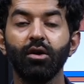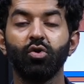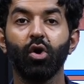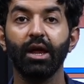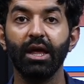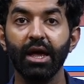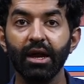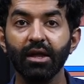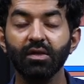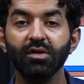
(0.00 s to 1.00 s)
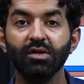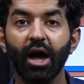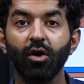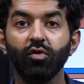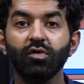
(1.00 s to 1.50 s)
you're hearing the
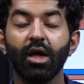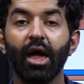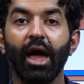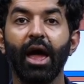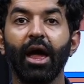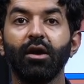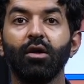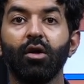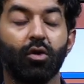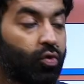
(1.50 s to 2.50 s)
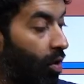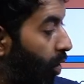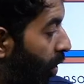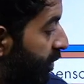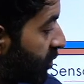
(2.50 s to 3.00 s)
sounds, and you're
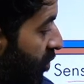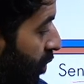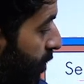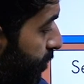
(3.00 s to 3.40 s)
also